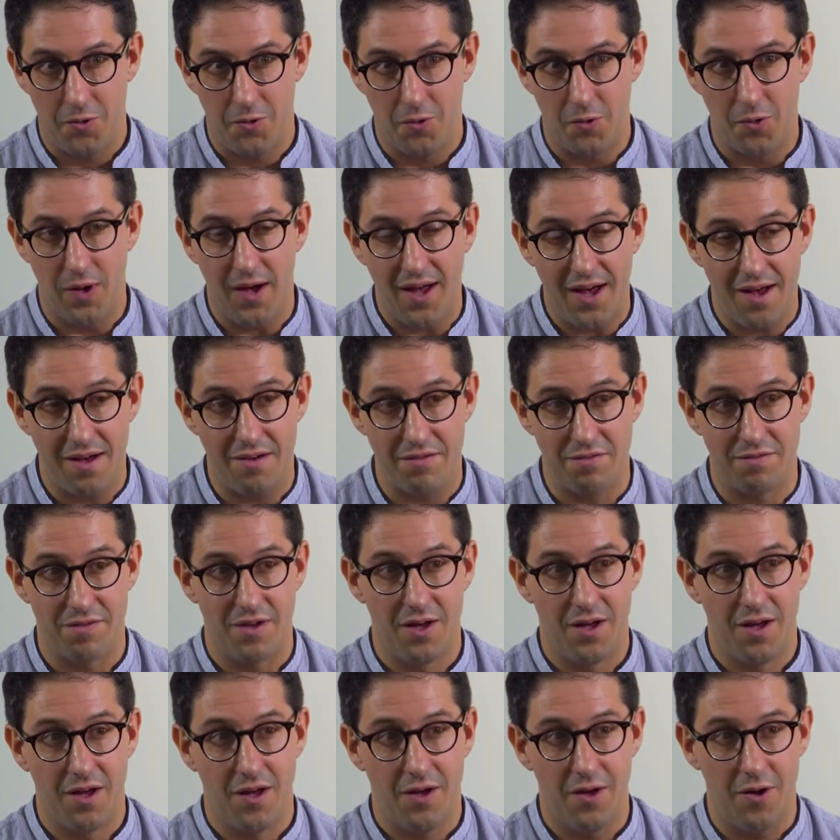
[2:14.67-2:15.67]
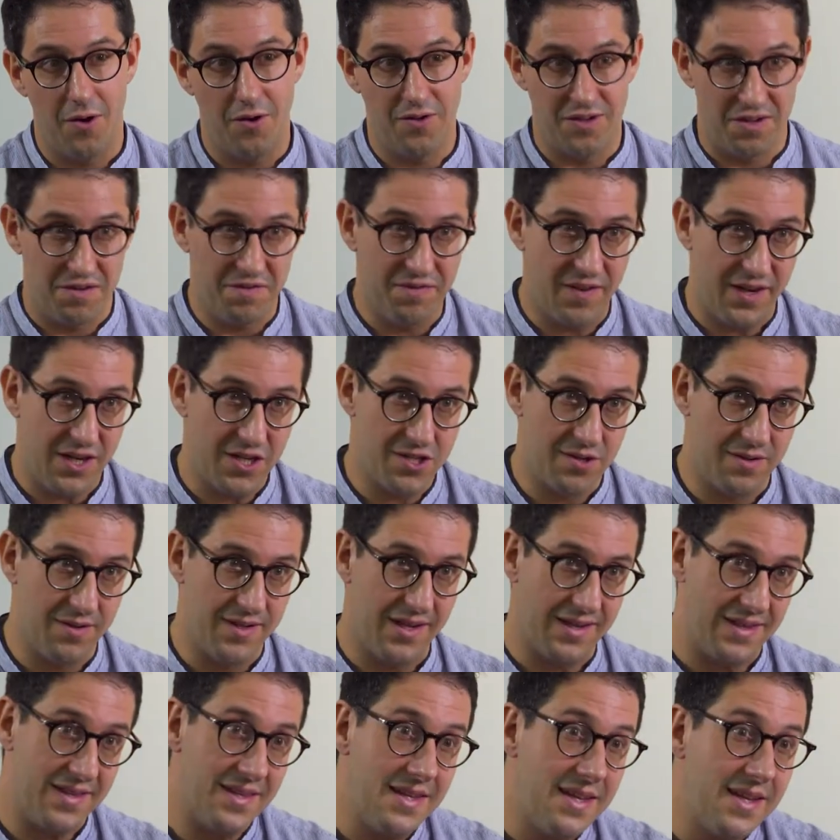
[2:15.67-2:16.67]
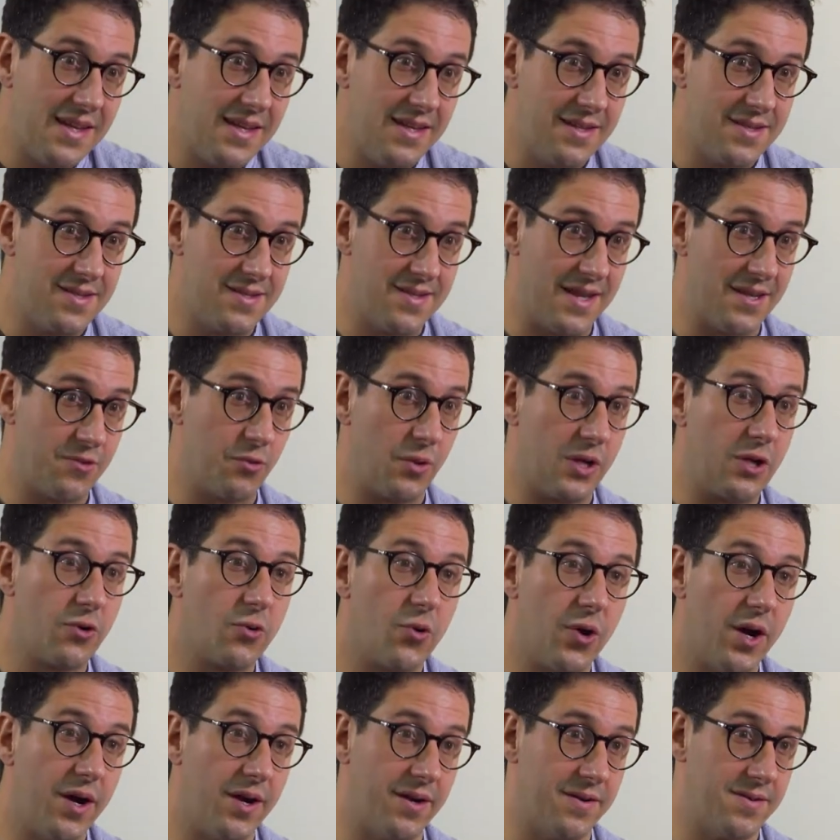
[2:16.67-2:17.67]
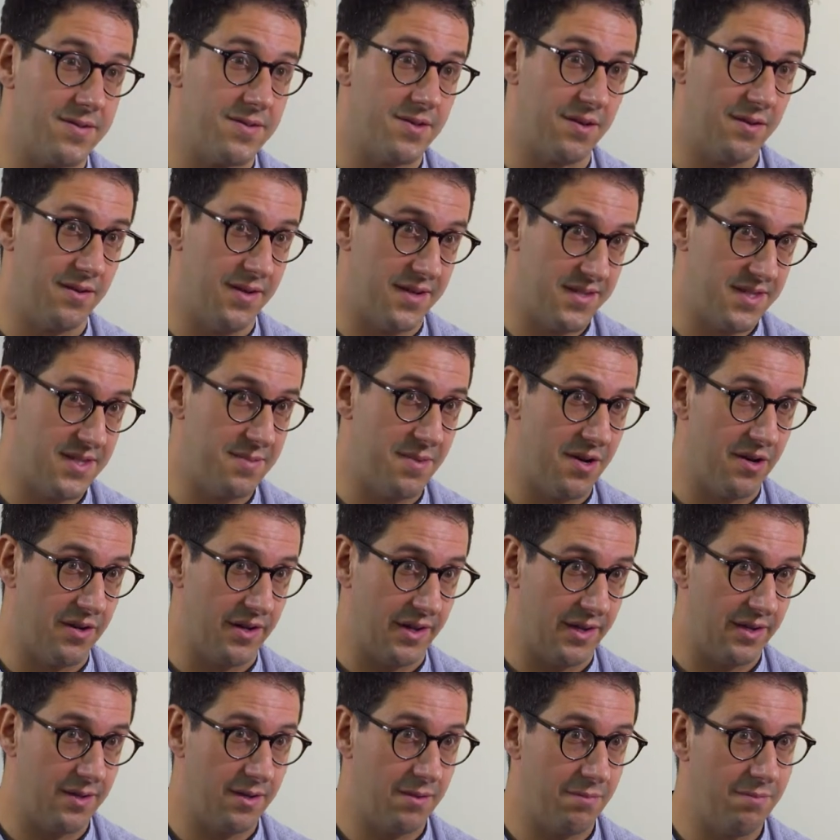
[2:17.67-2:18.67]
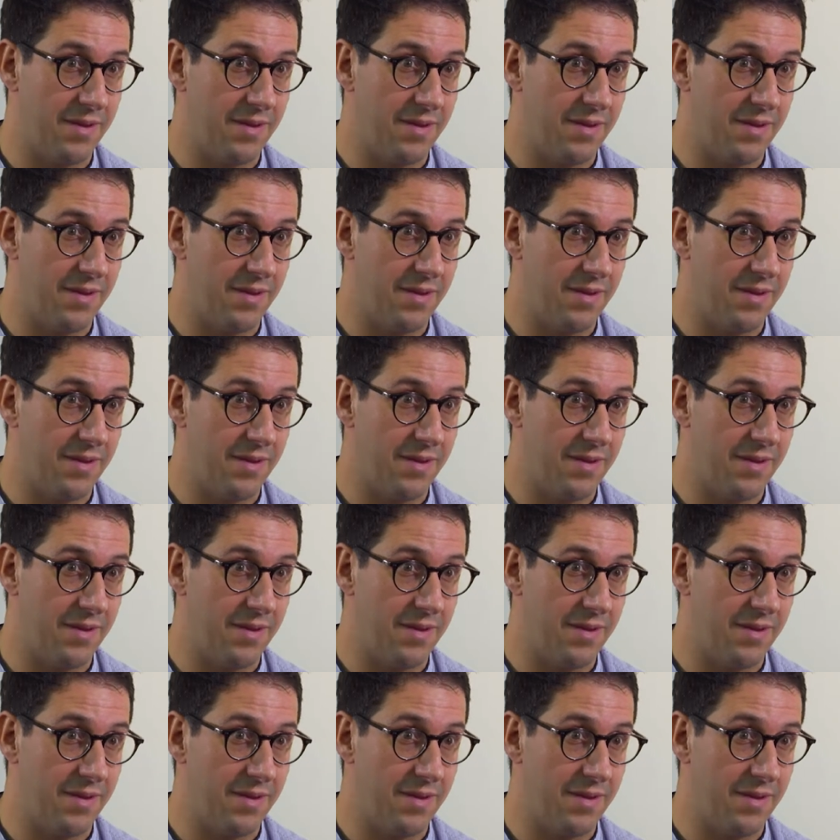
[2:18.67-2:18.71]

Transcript: who have an infection that needs, that requires an antibiotic.